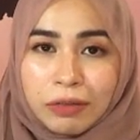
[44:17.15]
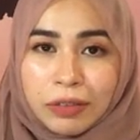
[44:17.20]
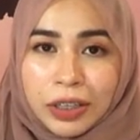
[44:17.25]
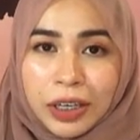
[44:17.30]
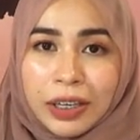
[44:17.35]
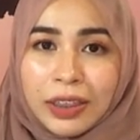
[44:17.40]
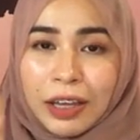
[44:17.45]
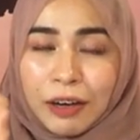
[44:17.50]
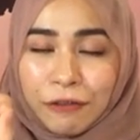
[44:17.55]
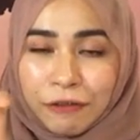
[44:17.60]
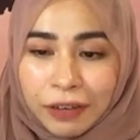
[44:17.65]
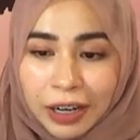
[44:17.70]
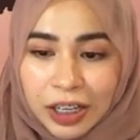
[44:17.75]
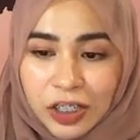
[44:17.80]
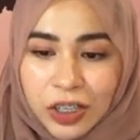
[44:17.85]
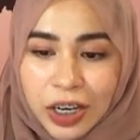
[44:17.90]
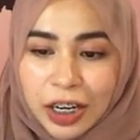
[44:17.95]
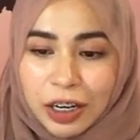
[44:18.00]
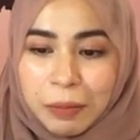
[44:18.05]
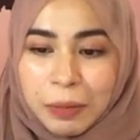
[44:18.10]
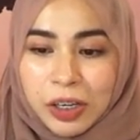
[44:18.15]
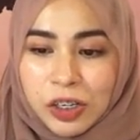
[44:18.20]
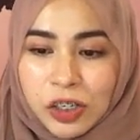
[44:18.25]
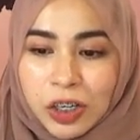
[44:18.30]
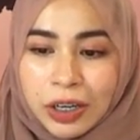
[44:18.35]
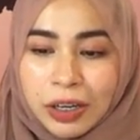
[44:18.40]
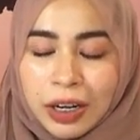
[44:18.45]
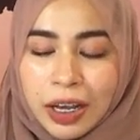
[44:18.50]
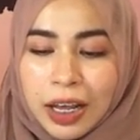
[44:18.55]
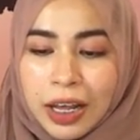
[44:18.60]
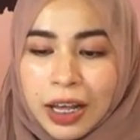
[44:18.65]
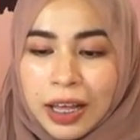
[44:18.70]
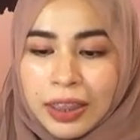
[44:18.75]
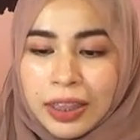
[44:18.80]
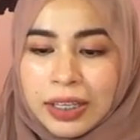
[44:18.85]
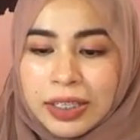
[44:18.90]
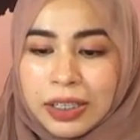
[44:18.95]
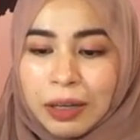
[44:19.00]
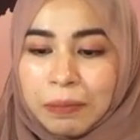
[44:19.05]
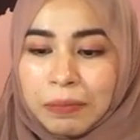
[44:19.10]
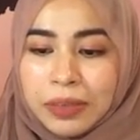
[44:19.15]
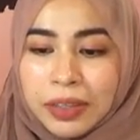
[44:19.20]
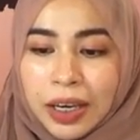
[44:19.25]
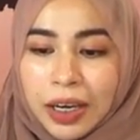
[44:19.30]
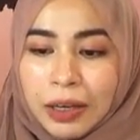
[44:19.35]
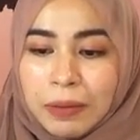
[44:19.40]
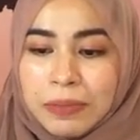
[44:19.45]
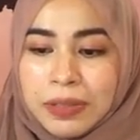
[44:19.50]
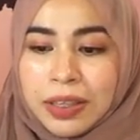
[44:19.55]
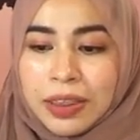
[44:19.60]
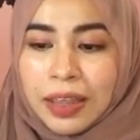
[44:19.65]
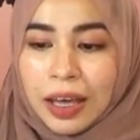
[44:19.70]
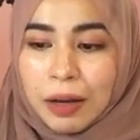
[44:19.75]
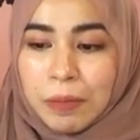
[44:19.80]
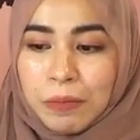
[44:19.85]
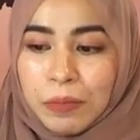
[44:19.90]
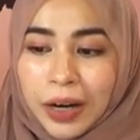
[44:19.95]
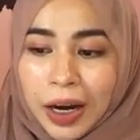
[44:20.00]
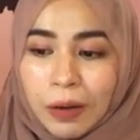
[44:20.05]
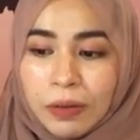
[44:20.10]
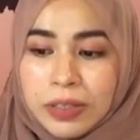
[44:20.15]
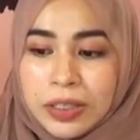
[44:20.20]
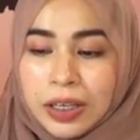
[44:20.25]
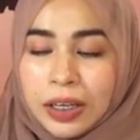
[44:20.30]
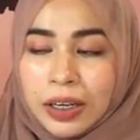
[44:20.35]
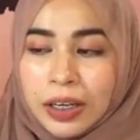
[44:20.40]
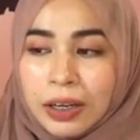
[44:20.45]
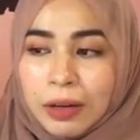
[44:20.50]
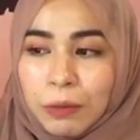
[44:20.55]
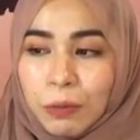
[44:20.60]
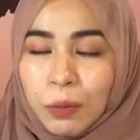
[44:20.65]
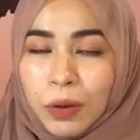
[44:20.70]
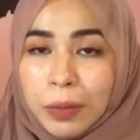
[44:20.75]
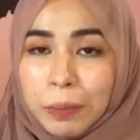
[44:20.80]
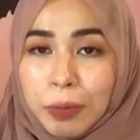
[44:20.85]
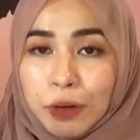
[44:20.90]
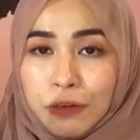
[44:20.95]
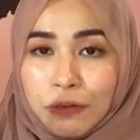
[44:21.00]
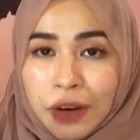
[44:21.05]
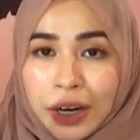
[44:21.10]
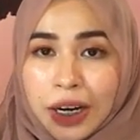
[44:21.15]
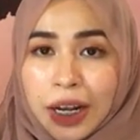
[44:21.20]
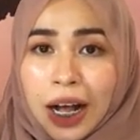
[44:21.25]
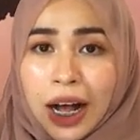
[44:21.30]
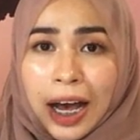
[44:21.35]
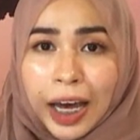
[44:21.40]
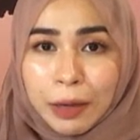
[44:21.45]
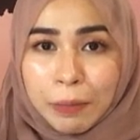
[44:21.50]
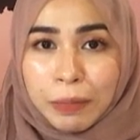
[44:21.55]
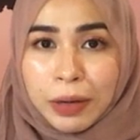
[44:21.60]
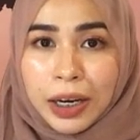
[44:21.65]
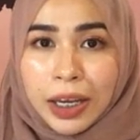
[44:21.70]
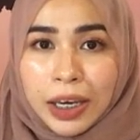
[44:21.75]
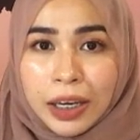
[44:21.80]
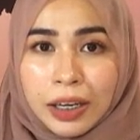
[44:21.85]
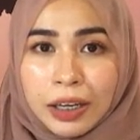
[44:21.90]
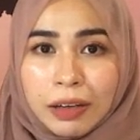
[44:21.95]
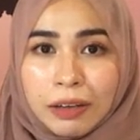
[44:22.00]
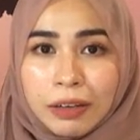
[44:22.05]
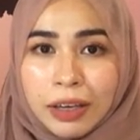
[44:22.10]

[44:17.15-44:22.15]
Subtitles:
okay, that flash animation, then sometimes that browser will provide a hyperlink.